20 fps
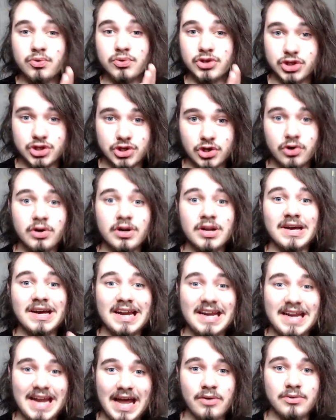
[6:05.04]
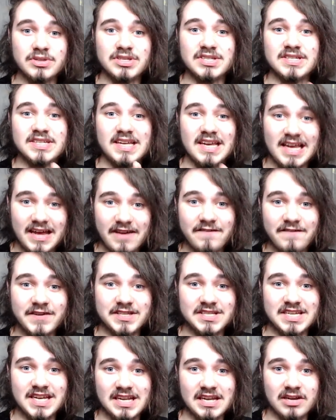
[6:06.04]
should announce if
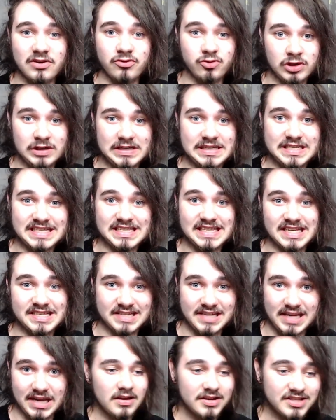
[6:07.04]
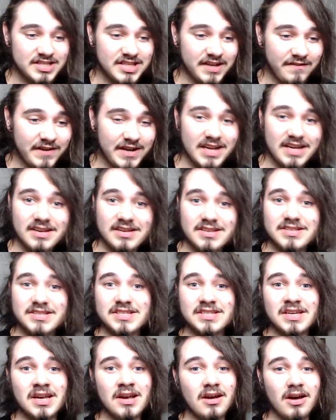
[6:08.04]
it's getting released this year. Because if it
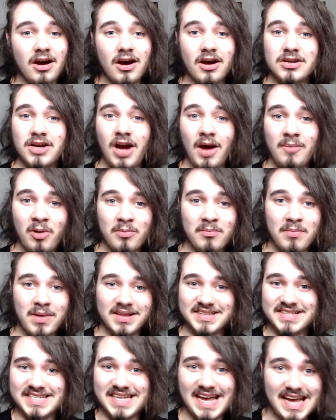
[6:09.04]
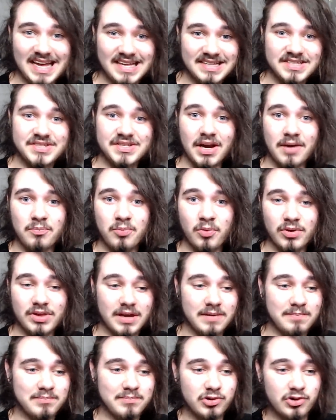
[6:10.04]
is, a couple months heads up with
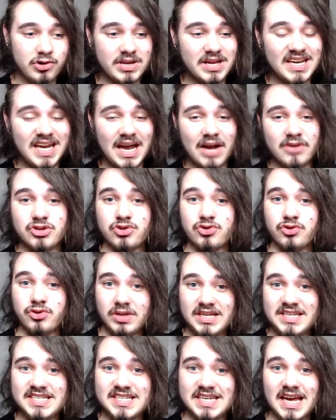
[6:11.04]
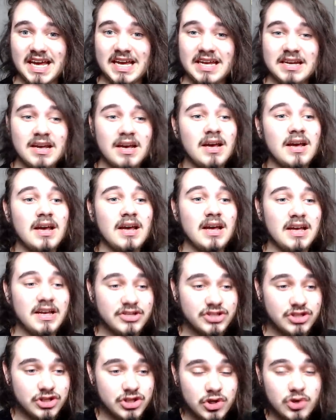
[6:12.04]
a pre-announced release date
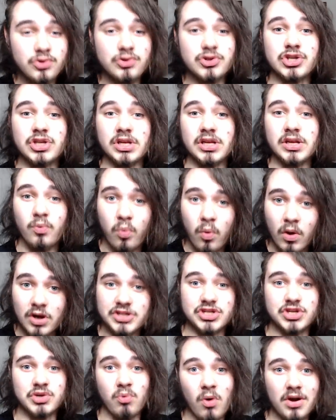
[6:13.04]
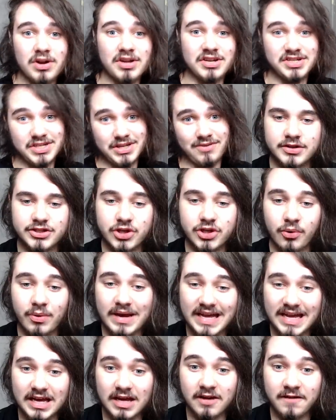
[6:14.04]
is usually what you want to do.
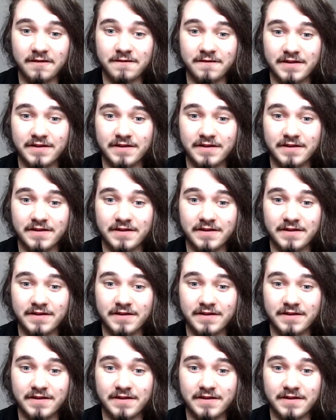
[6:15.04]
So if